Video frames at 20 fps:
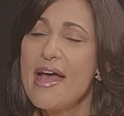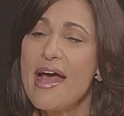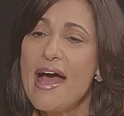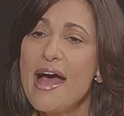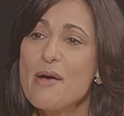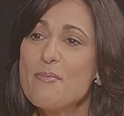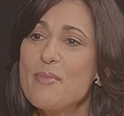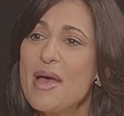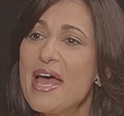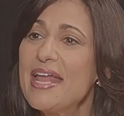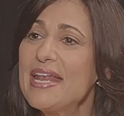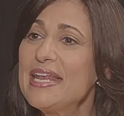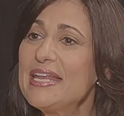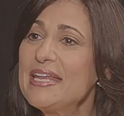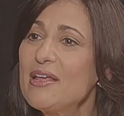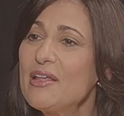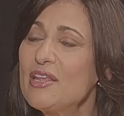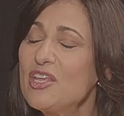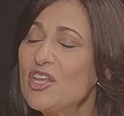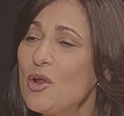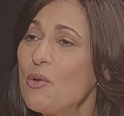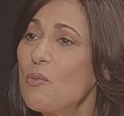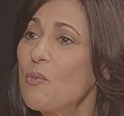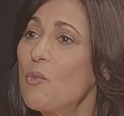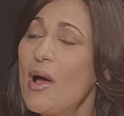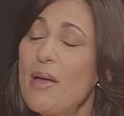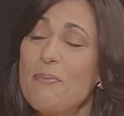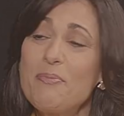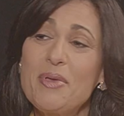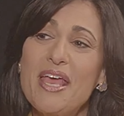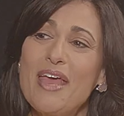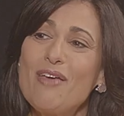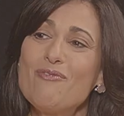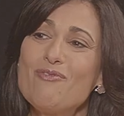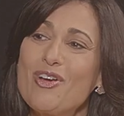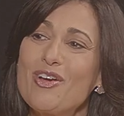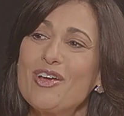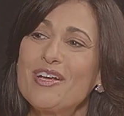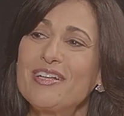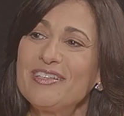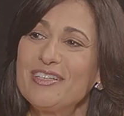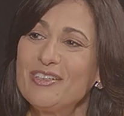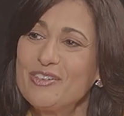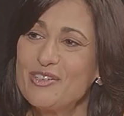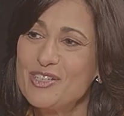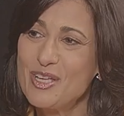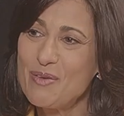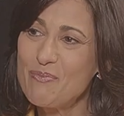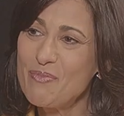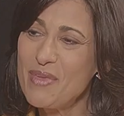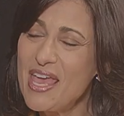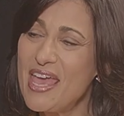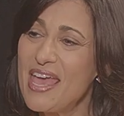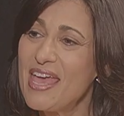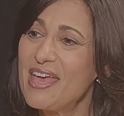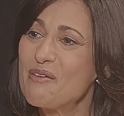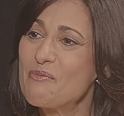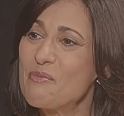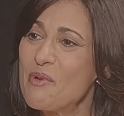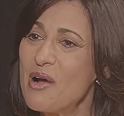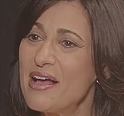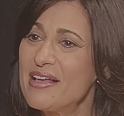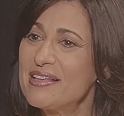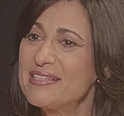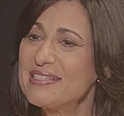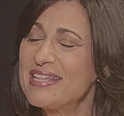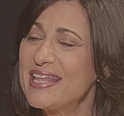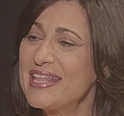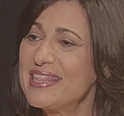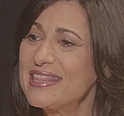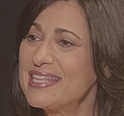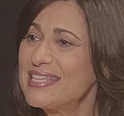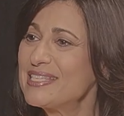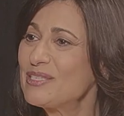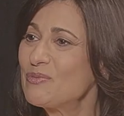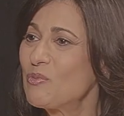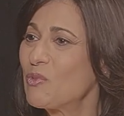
What became very clear to me was that this